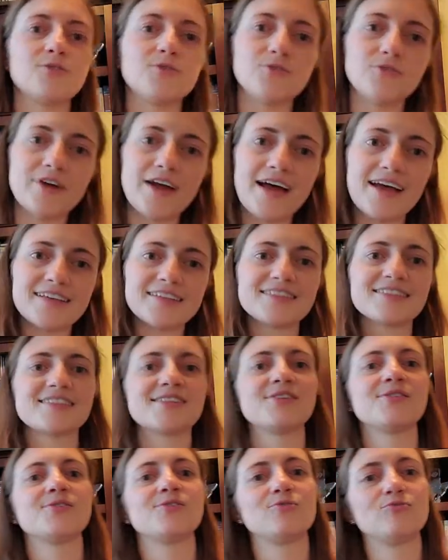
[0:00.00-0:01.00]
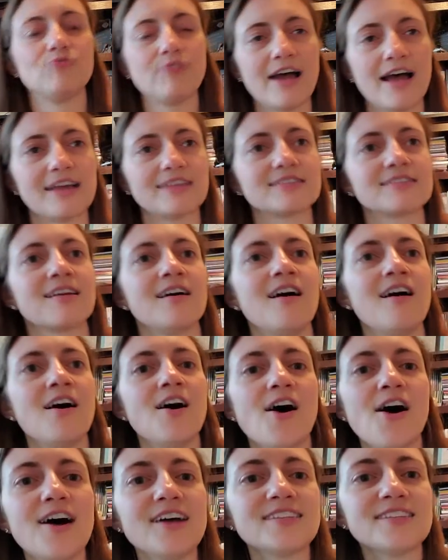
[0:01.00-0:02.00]
Rest, rest.
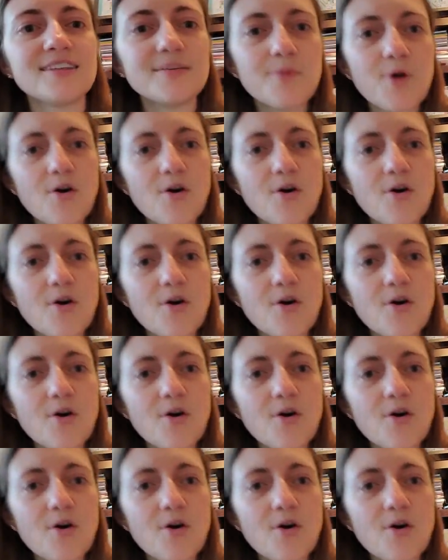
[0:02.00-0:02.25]
Awesome.